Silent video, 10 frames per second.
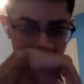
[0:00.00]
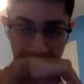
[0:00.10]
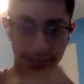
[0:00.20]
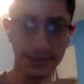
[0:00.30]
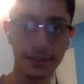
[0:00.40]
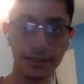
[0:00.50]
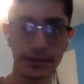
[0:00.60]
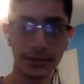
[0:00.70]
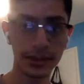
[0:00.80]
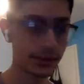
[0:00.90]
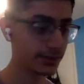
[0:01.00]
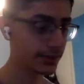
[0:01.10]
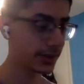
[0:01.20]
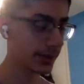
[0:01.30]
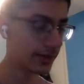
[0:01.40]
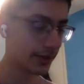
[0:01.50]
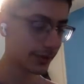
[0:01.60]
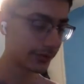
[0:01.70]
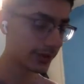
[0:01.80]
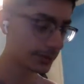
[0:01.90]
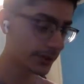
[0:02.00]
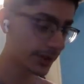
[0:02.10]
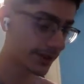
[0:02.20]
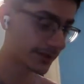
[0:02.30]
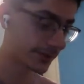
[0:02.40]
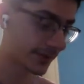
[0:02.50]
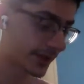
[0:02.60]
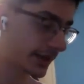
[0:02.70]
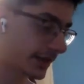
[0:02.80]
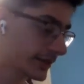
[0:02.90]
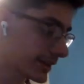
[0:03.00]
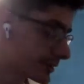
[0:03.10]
and see, how far up you get. And I think